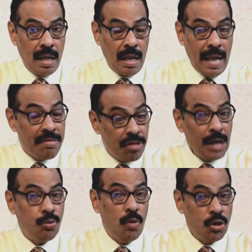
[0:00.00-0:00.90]
And
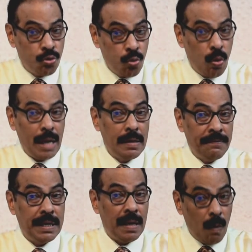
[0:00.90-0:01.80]
that was one of
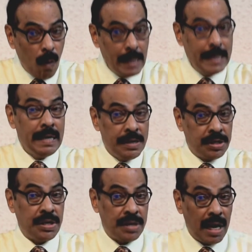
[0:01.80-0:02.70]
the
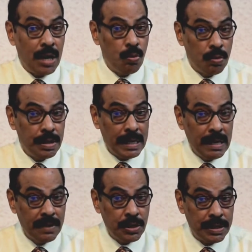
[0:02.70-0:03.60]
ordinances, I would
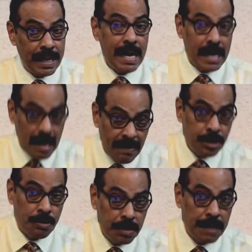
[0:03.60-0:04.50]
even say, given
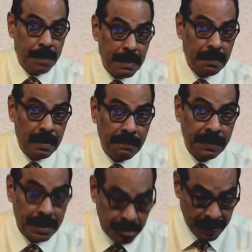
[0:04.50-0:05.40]
to the people of
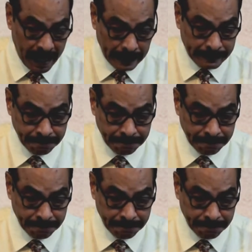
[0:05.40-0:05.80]
Israel.